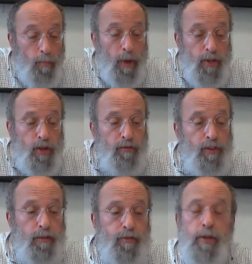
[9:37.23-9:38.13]
a bunch
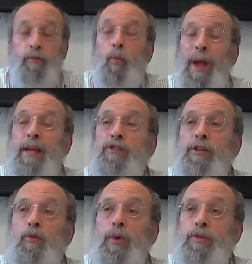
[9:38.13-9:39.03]
of different ways
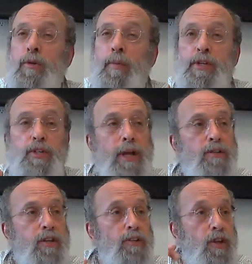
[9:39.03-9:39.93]
in which Rabbi
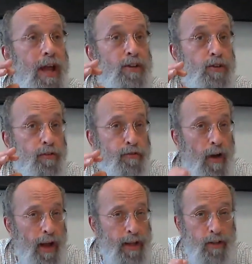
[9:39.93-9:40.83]
Steinsaltz has
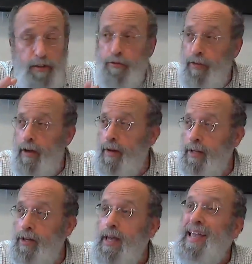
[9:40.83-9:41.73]
defined
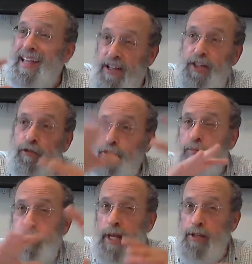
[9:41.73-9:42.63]
Tiferet in
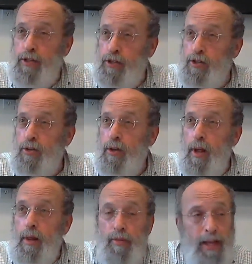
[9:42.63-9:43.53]
different places,
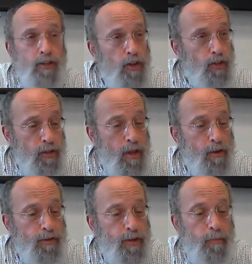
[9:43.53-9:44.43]
not just in
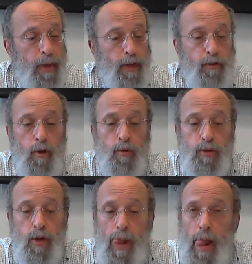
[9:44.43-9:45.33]
the 13 Petalled
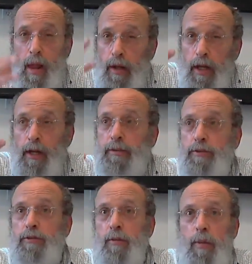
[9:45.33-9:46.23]
Rose.
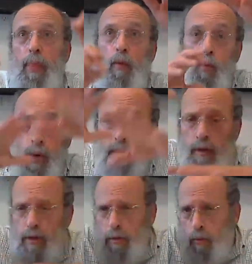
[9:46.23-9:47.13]

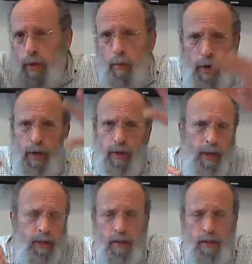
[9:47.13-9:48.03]
We're going
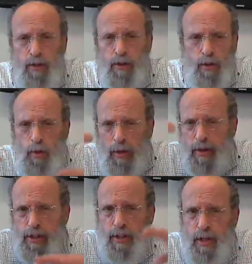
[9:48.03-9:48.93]
to continue doing
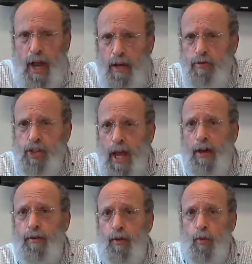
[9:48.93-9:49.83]
this in kind of a
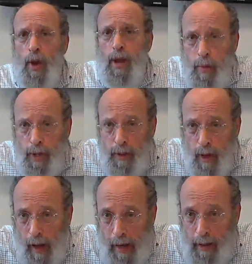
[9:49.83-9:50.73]
scattered way, but
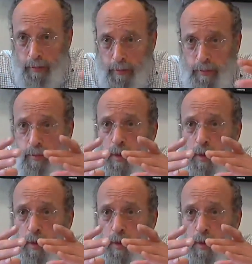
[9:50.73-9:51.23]
I'm